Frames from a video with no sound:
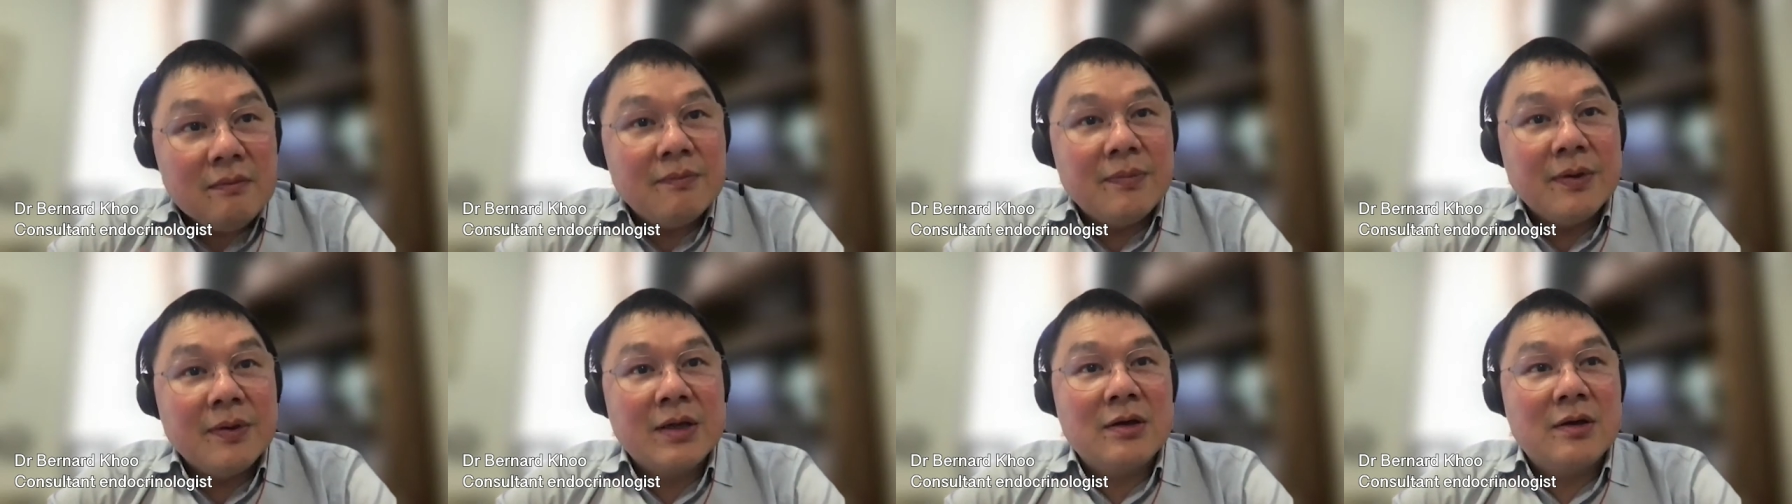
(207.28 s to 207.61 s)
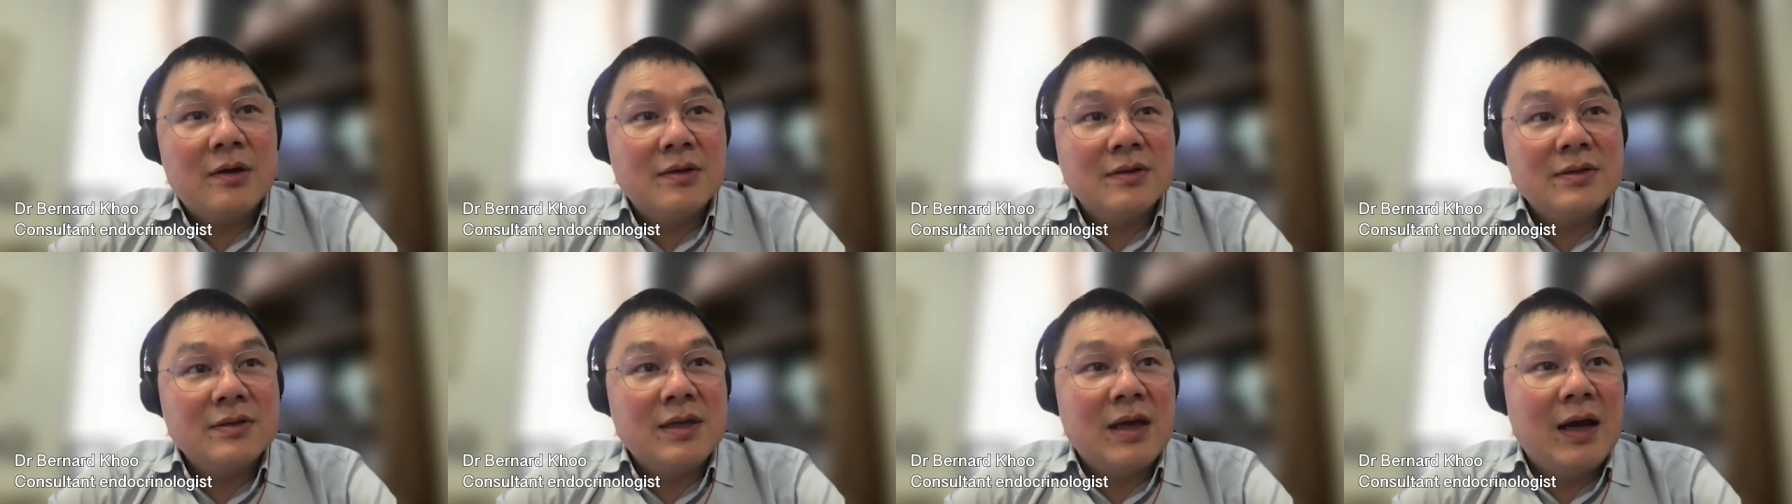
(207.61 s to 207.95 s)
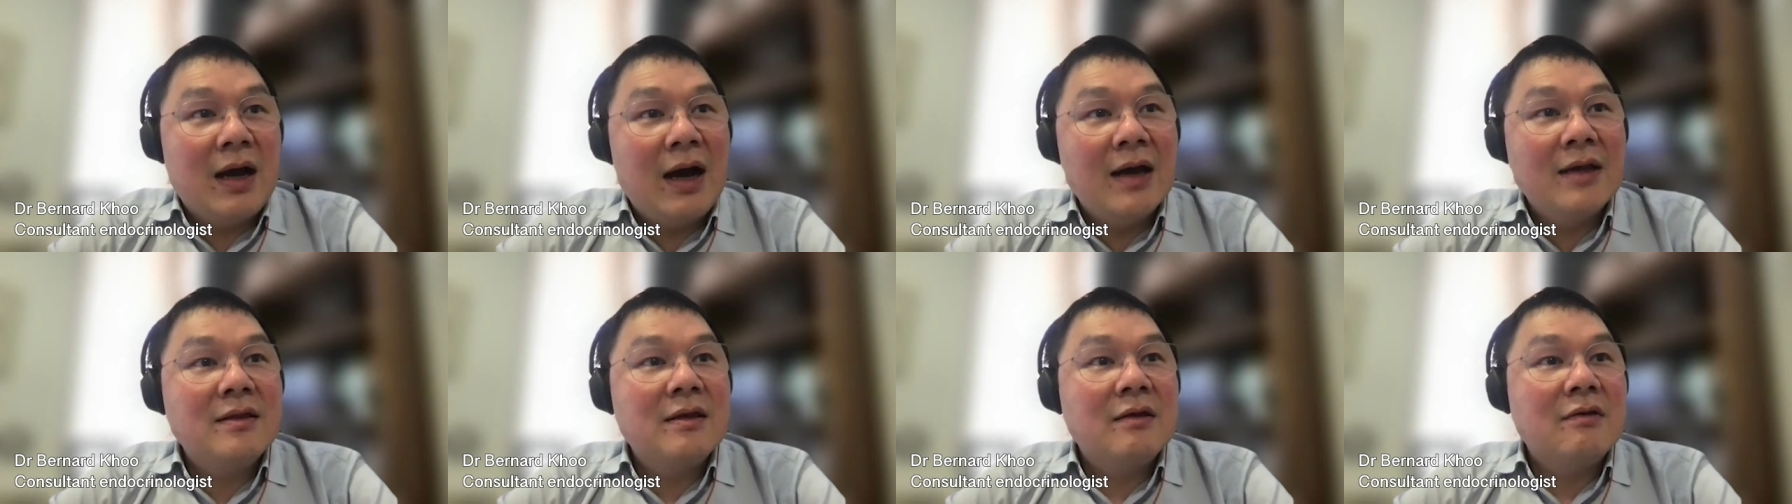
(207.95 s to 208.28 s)
because
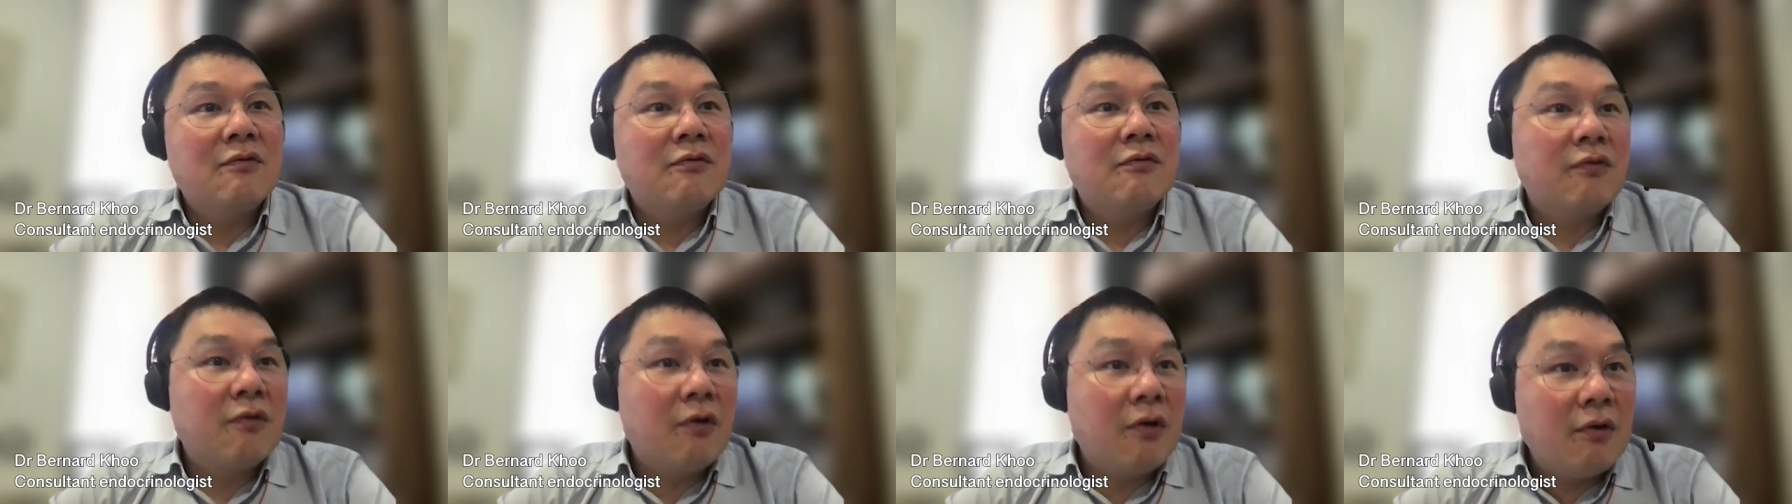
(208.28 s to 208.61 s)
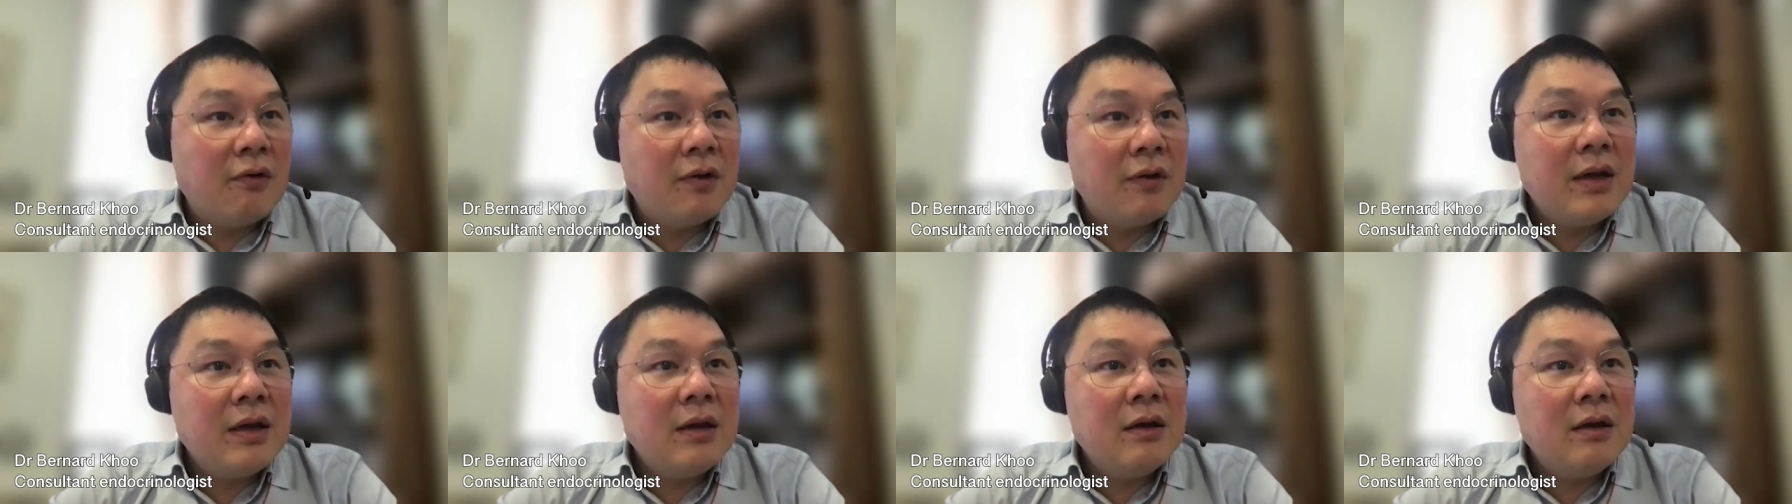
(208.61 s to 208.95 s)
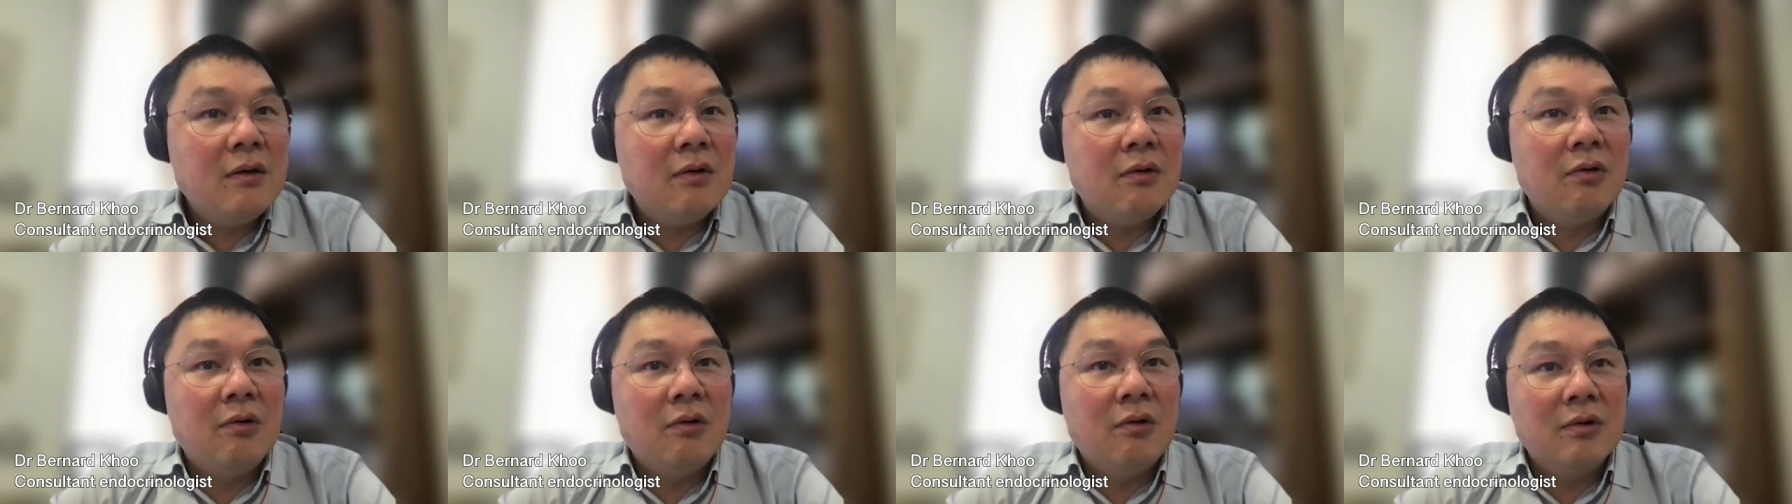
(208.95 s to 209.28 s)
they're either growing
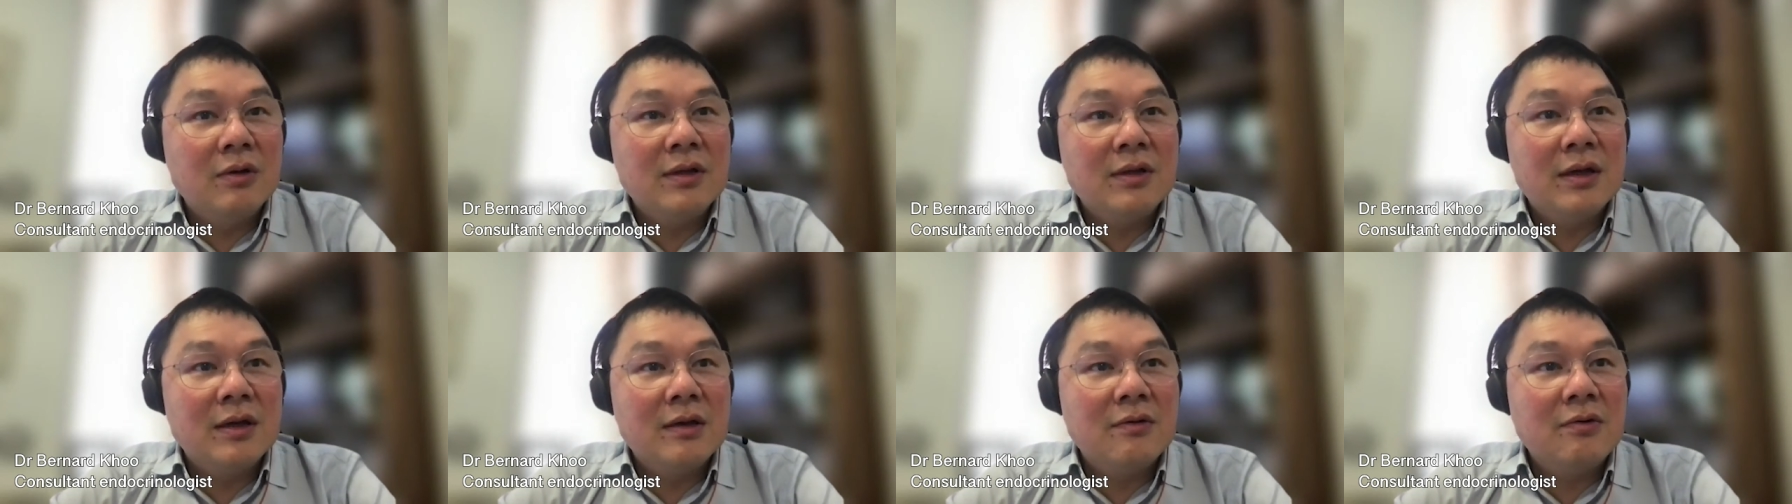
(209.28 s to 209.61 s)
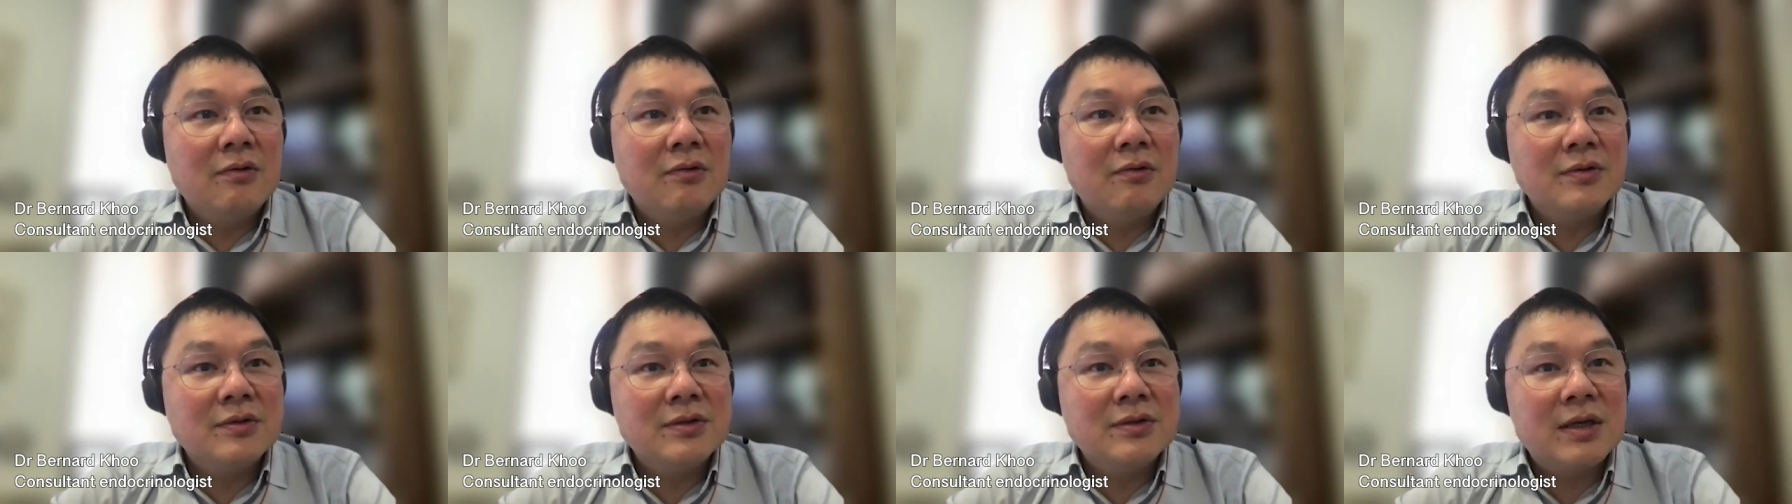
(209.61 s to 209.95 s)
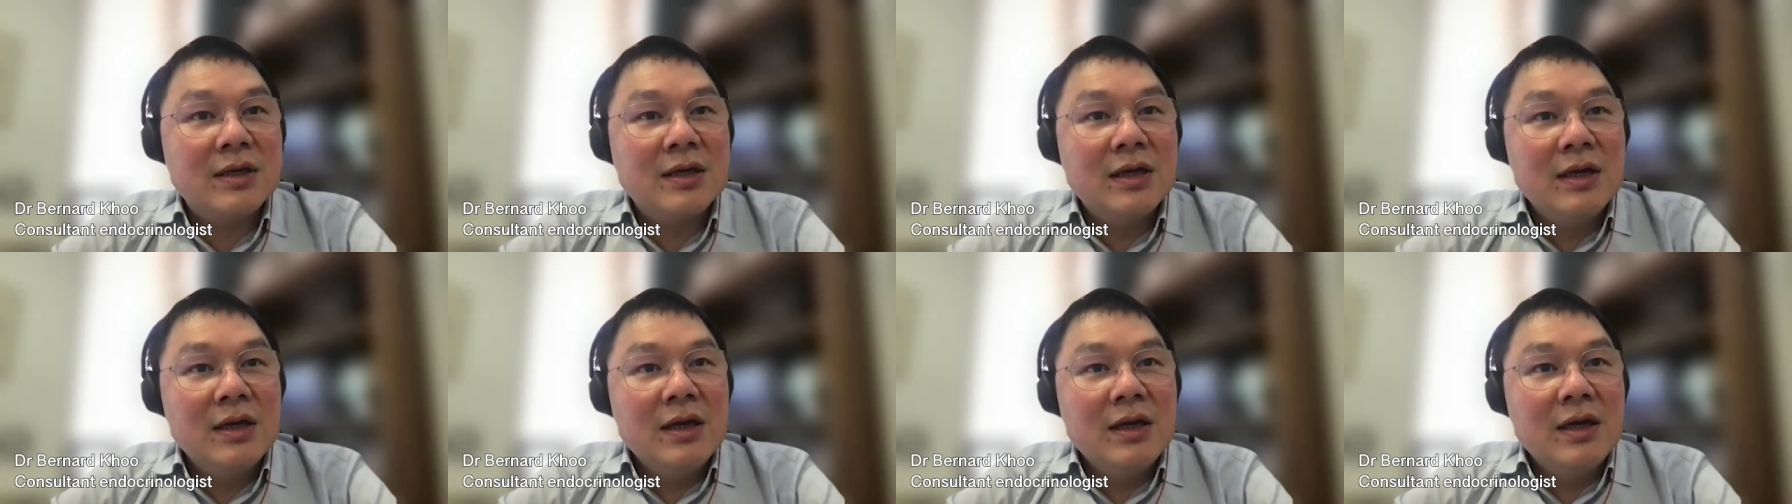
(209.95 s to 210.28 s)
or they're causing